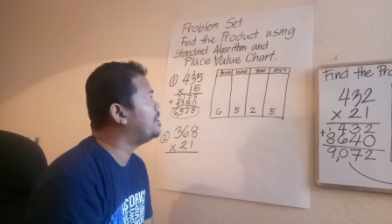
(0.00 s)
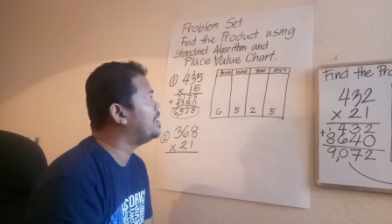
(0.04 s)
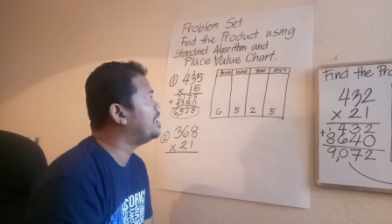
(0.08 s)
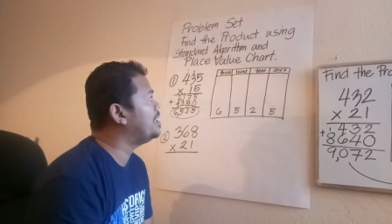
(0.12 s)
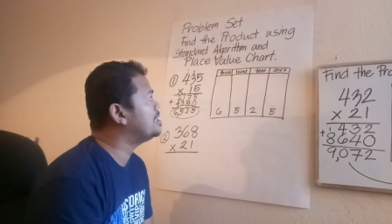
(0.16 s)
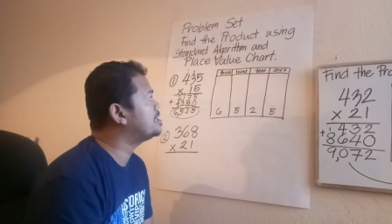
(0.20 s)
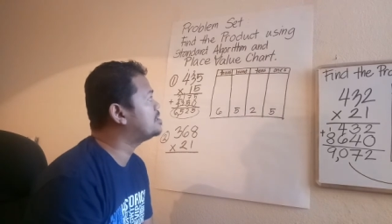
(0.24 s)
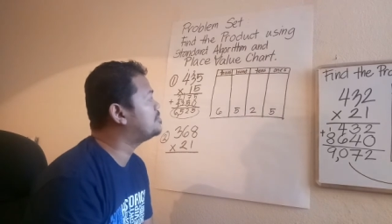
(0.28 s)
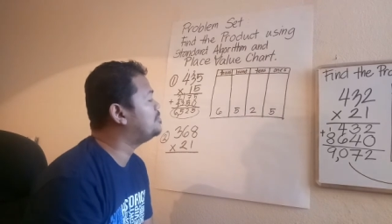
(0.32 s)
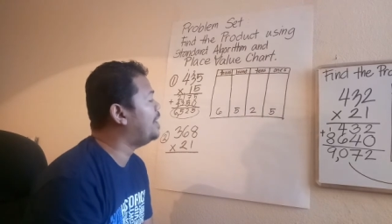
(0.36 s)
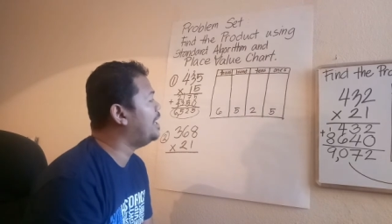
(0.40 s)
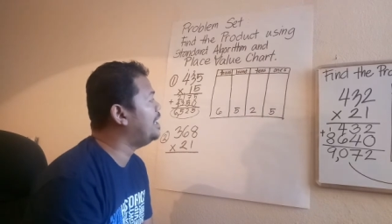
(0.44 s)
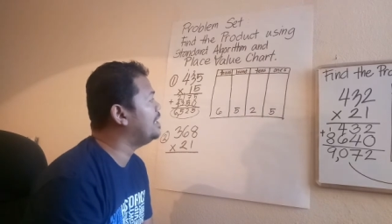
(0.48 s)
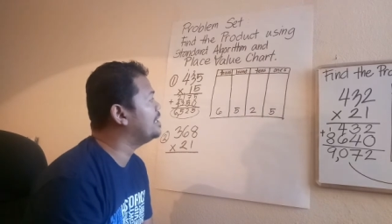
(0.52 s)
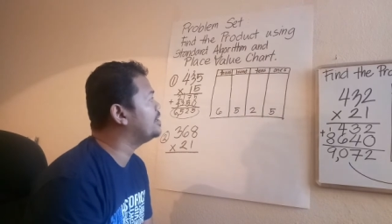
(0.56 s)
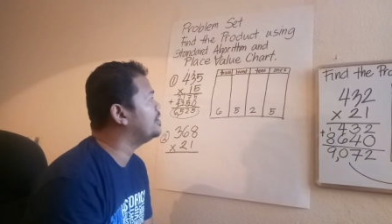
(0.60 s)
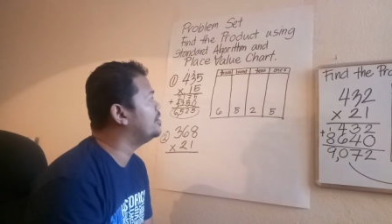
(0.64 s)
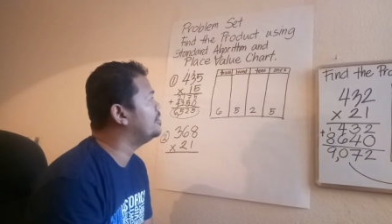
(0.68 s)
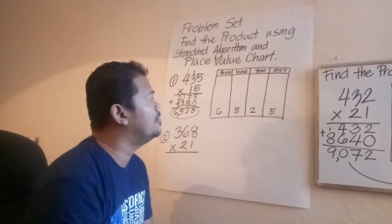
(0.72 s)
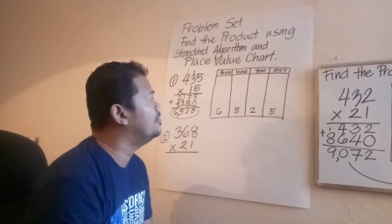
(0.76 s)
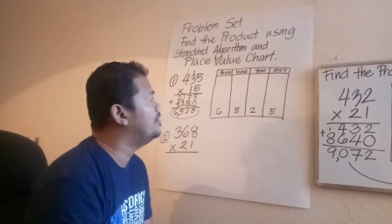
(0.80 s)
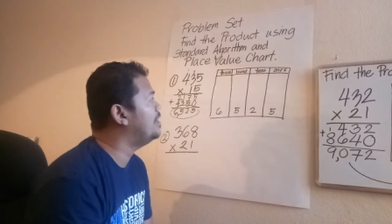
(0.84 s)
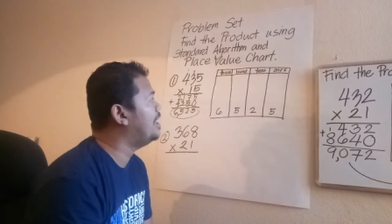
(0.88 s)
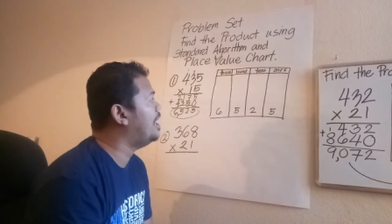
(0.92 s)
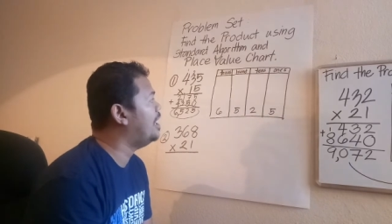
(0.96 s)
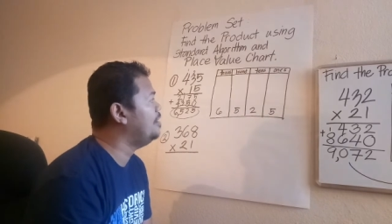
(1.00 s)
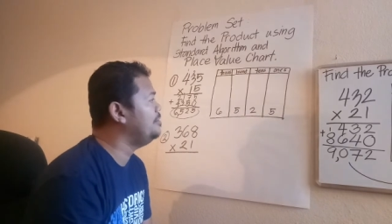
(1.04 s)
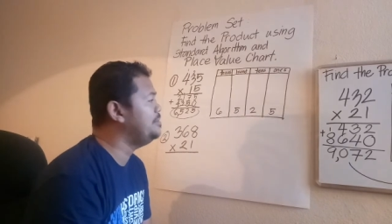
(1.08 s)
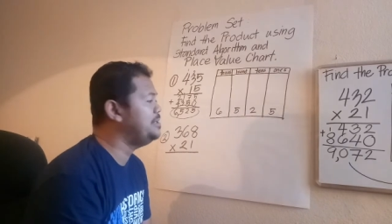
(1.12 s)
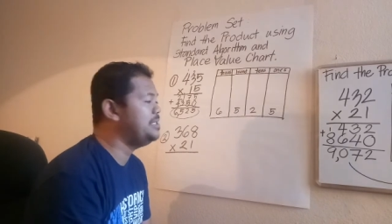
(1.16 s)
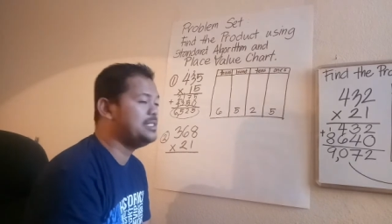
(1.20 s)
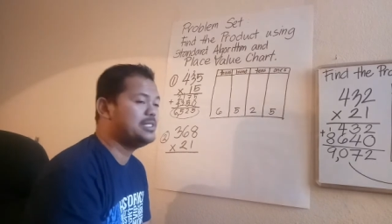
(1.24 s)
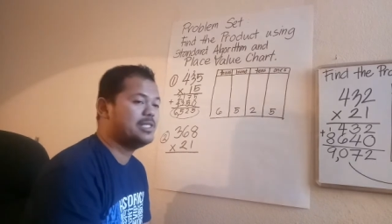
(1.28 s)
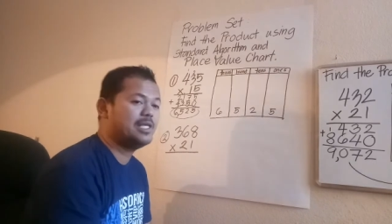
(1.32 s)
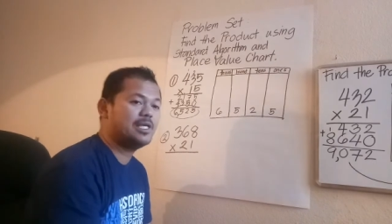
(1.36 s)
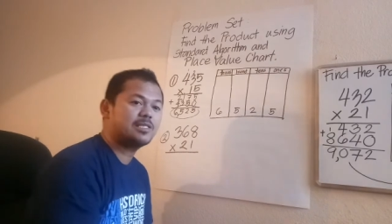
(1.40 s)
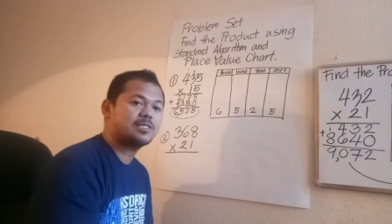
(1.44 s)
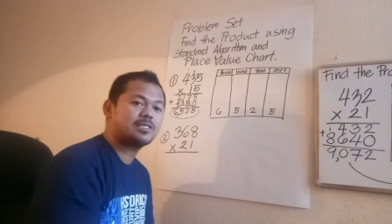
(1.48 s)
place value, how
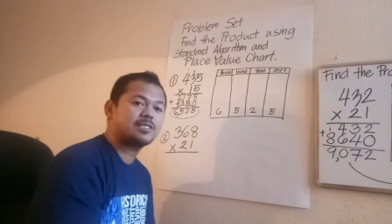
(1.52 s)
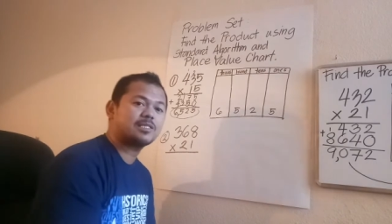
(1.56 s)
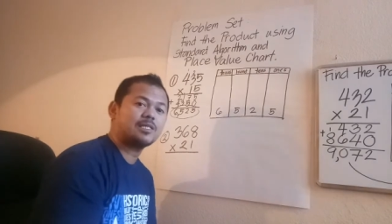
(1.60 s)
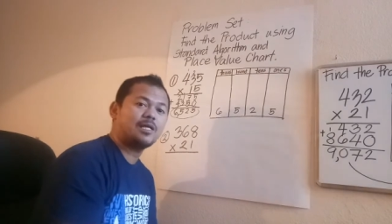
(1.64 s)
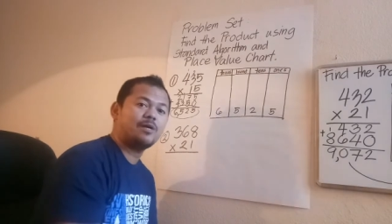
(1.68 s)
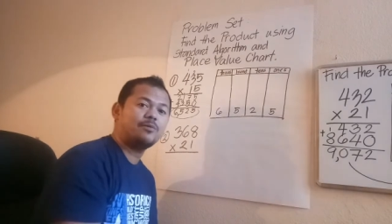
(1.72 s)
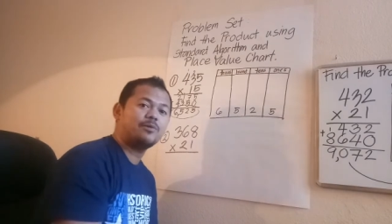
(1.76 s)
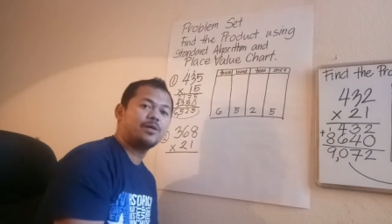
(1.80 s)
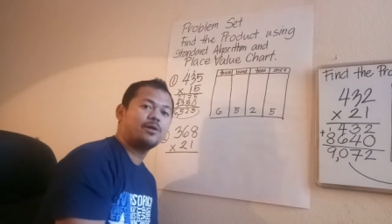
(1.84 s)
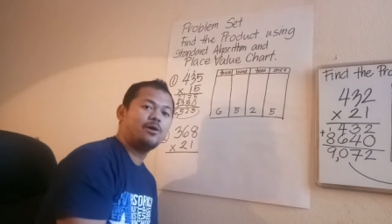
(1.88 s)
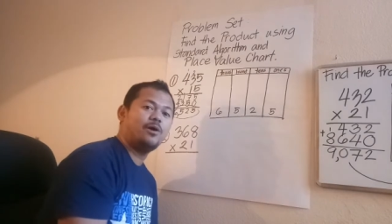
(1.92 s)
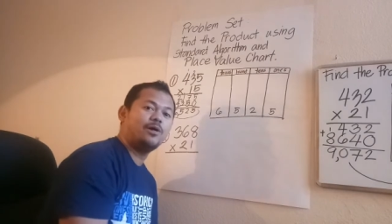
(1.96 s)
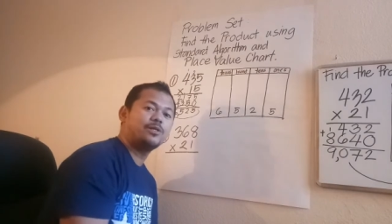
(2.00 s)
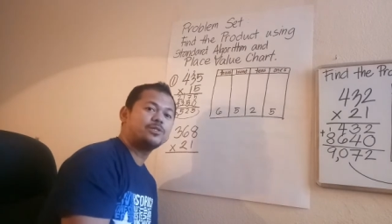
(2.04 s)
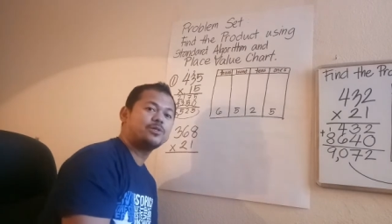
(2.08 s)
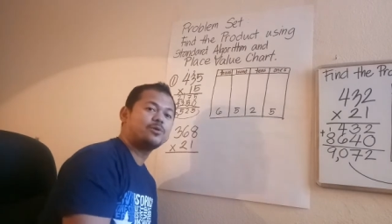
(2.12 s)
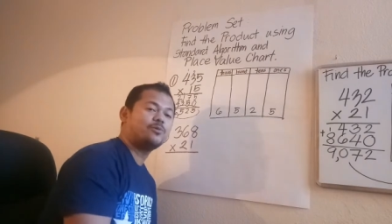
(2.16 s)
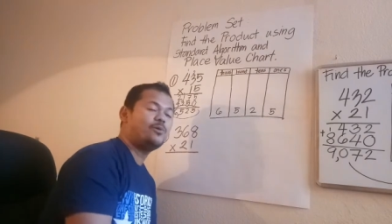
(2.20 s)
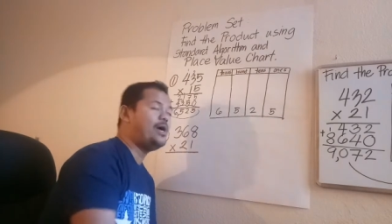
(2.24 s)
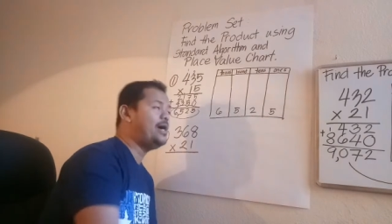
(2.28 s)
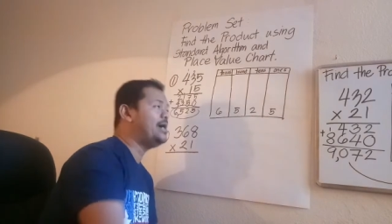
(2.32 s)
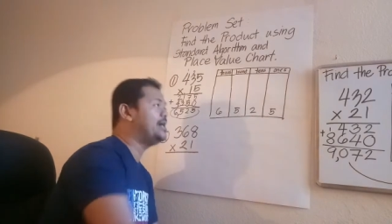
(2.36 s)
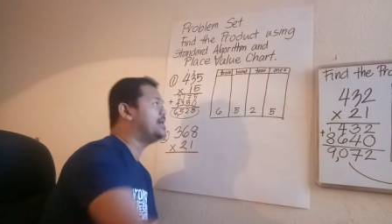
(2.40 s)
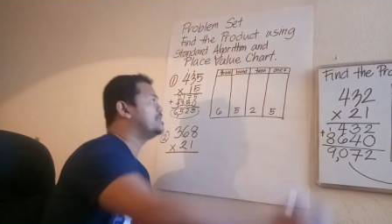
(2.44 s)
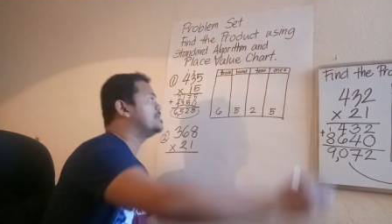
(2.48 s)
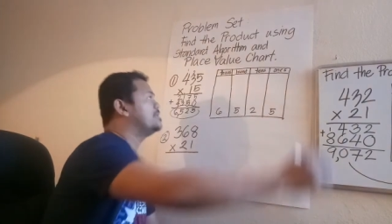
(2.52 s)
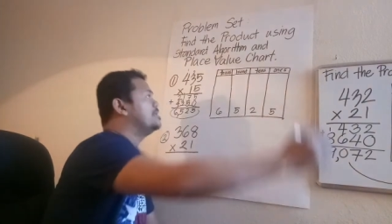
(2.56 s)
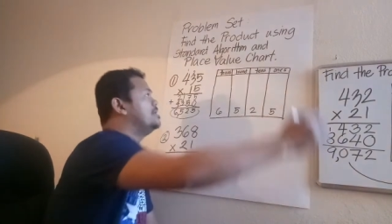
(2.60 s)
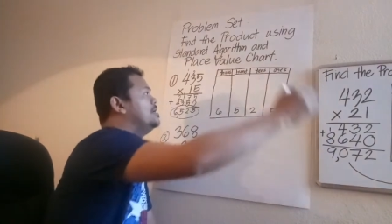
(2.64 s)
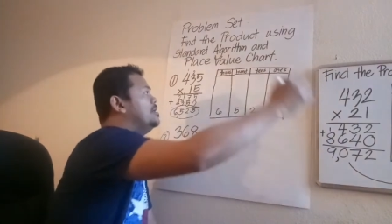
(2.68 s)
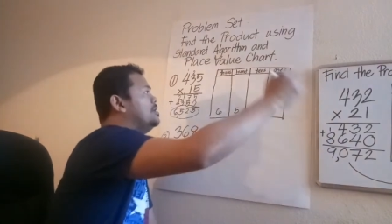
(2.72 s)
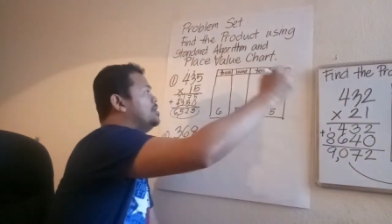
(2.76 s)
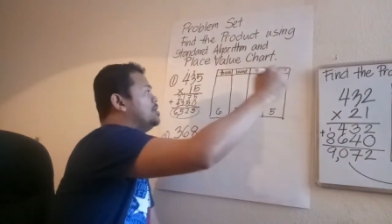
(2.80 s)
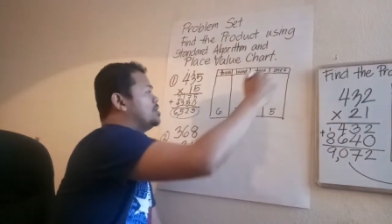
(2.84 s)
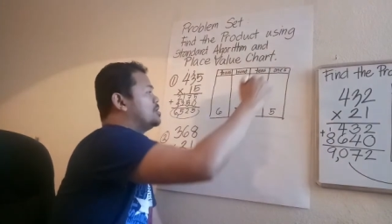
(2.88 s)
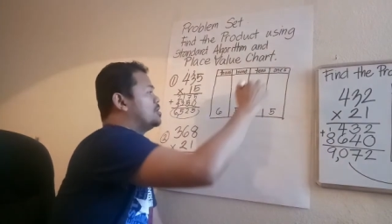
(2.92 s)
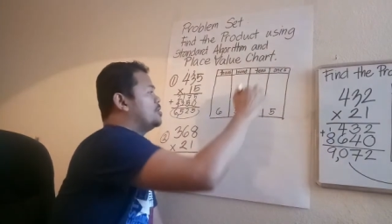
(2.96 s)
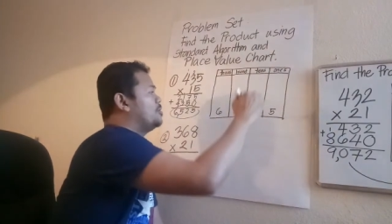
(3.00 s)
many discs are we going to write?
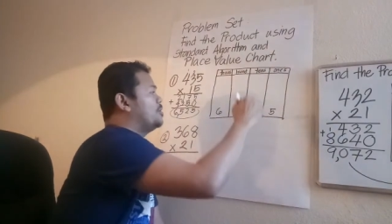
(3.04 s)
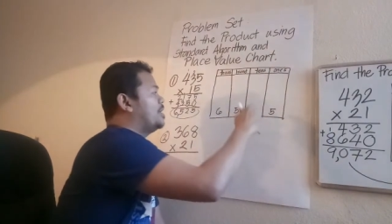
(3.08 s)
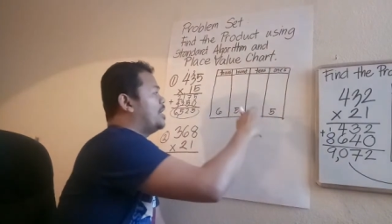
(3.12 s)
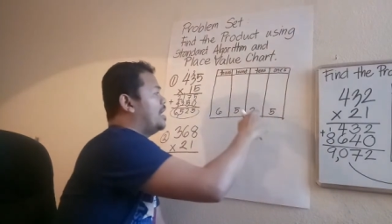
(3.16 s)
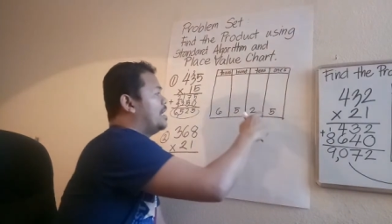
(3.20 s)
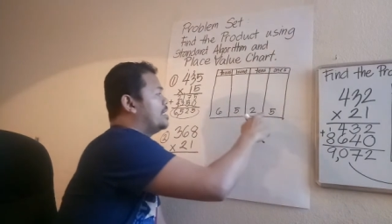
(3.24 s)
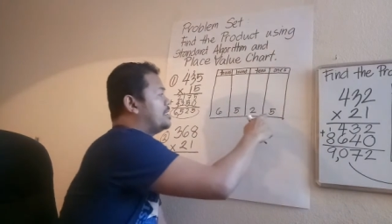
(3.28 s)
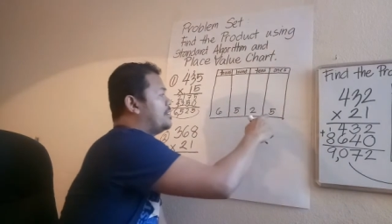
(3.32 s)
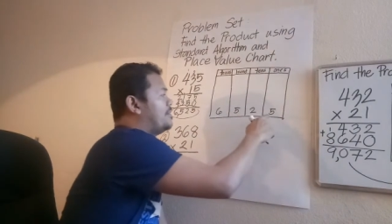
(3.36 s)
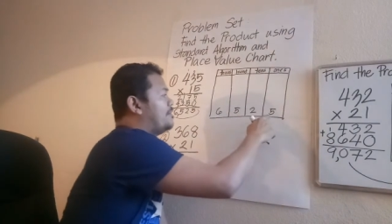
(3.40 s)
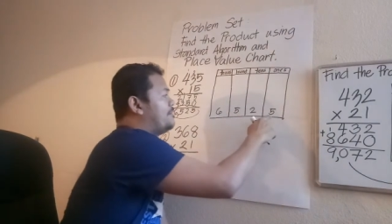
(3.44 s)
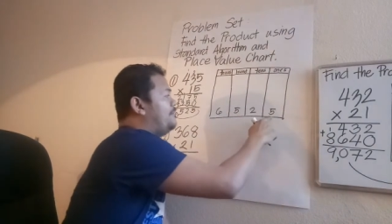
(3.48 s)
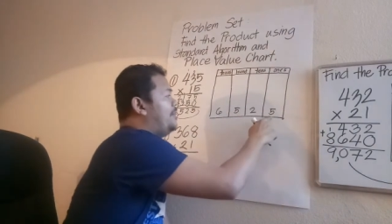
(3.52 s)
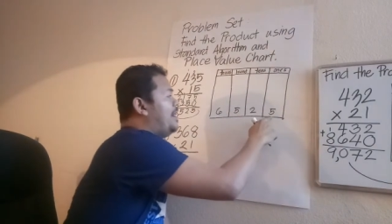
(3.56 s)
So we got here